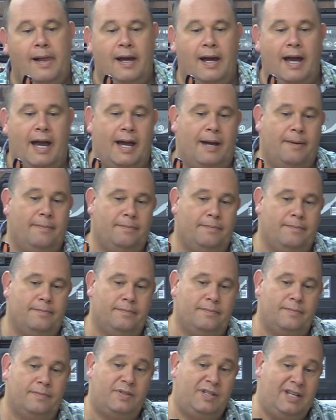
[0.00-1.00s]
So
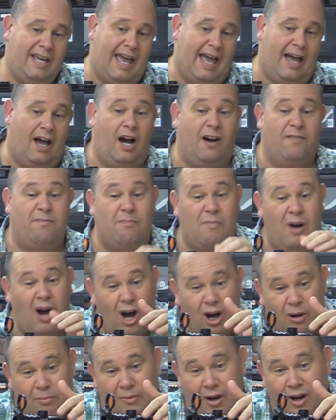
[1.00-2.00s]
yeah, I've
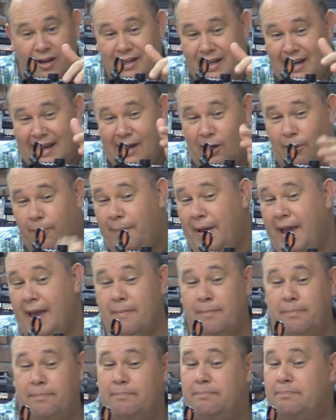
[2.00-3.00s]
marked mine a little
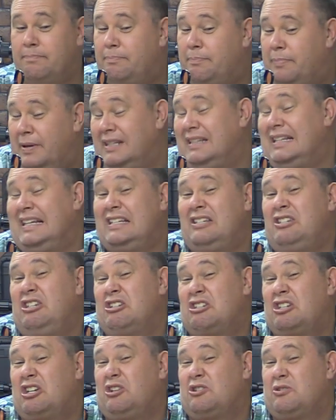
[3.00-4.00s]
bit, but that's
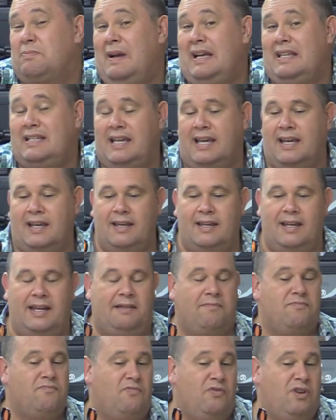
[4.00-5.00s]
just cosmetic and
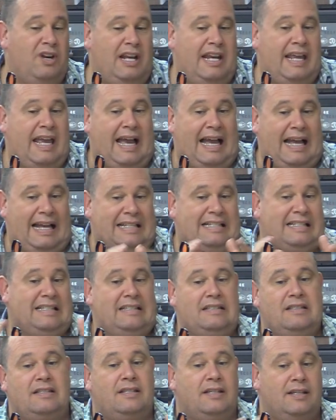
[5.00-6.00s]
it really
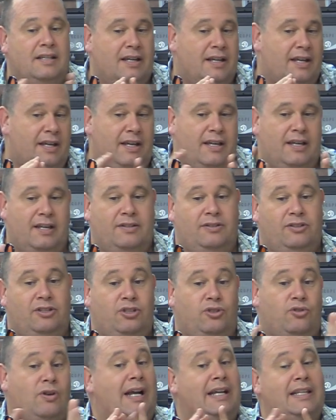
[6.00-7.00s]
hasn't
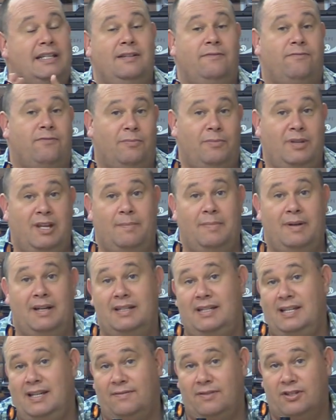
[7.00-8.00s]
detracted from the
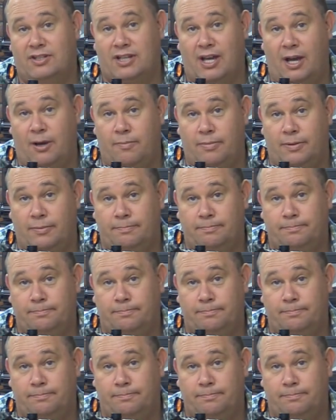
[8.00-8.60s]
ability of the scope.